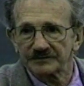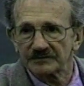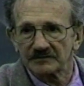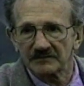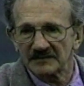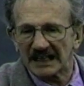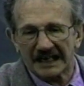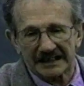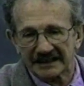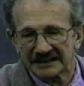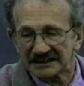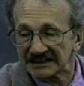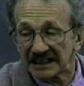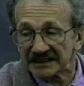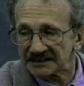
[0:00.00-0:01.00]
not
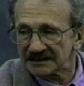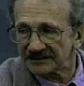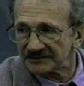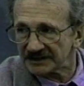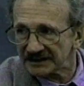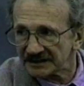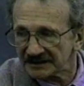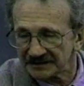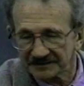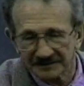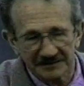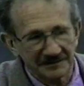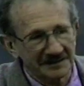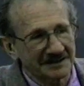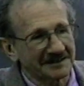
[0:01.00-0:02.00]
extensively,
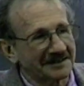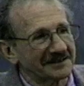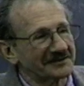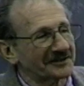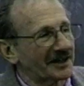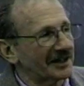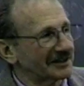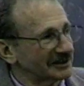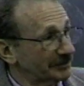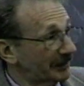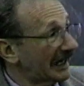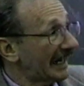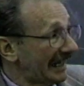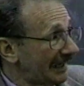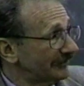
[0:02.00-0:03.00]
the drugs, but
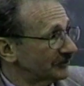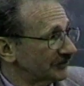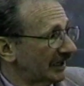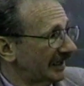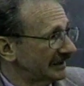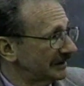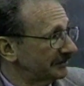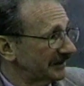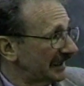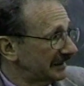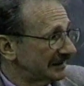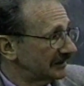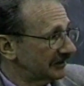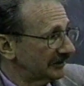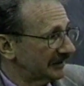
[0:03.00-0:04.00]
I have tried them. They
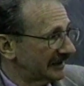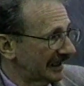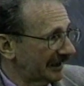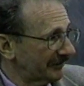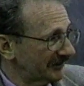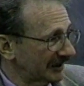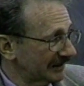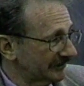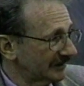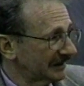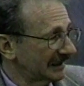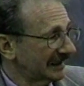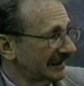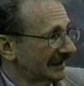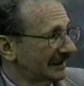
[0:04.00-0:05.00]
didn't do a damn thing.
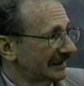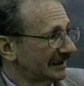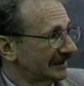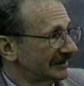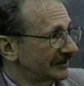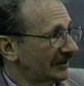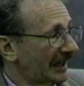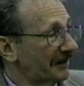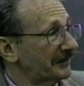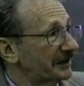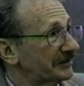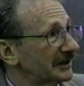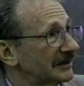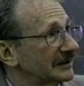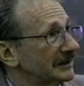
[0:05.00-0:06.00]
You know, I
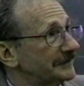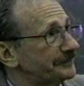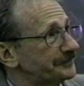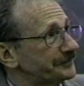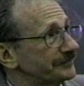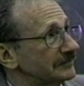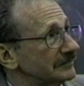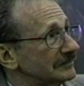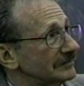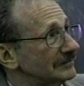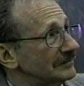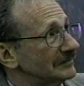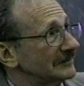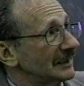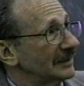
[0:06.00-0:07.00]
remember
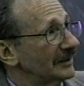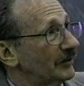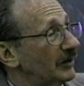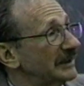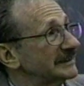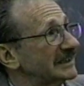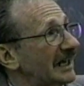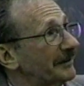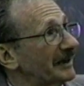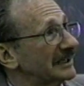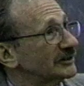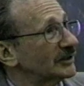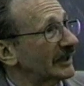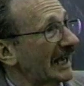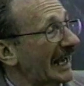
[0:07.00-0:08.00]
the one time I
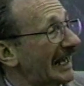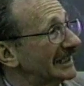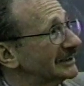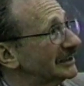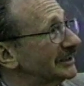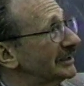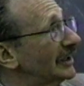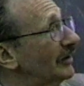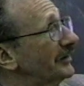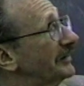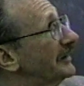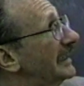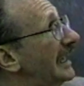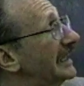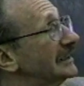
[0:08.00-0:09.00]
took acid, the only
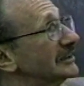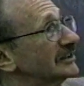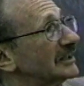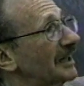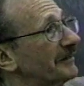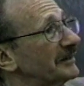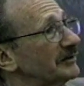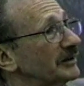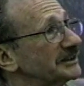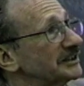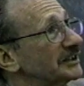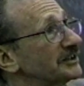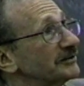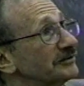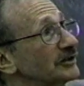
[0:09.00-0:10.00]
thing I discovered was
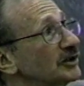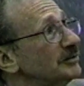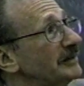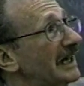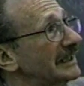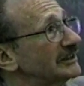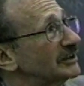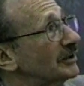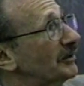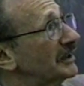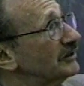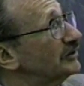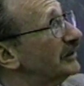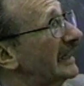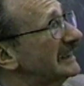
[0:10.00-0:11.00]
that the room got so
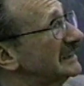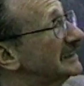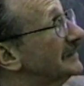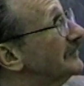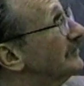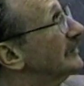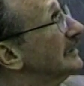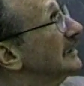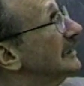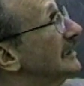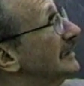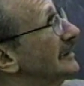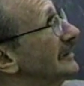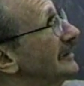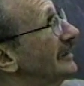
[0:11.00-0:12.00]
aggressive.
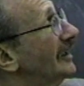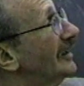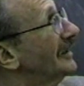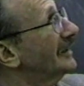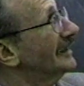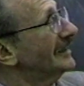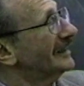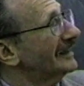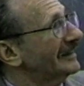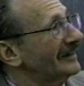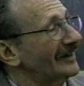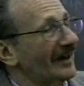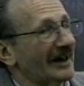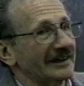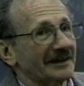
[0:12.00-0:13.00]
You
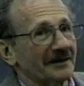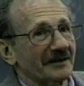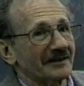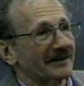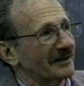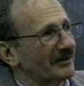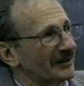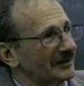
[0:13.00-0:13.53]
know, I could think,